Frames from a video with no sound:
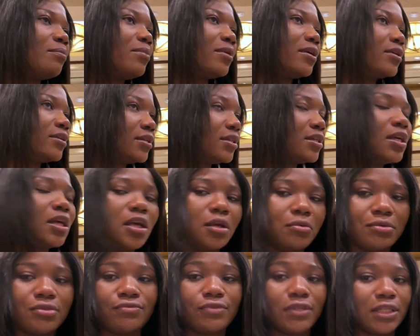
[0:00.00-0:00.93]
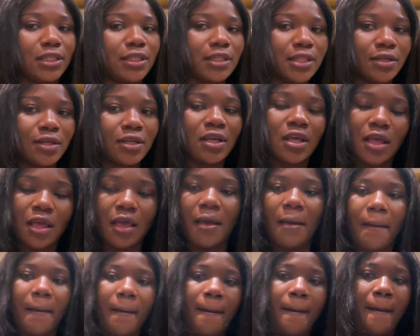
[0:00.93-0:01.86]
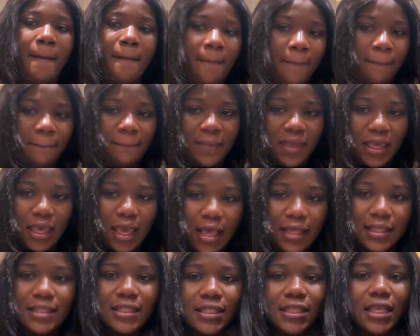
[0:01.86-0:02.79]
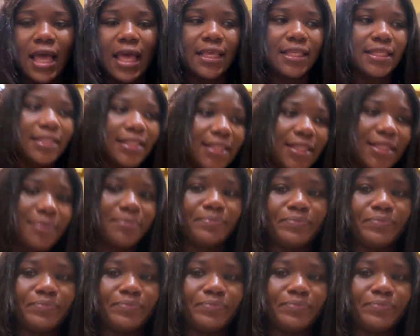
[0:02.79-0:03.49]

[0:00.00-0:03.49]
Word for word: but it was really good. Yes, guys.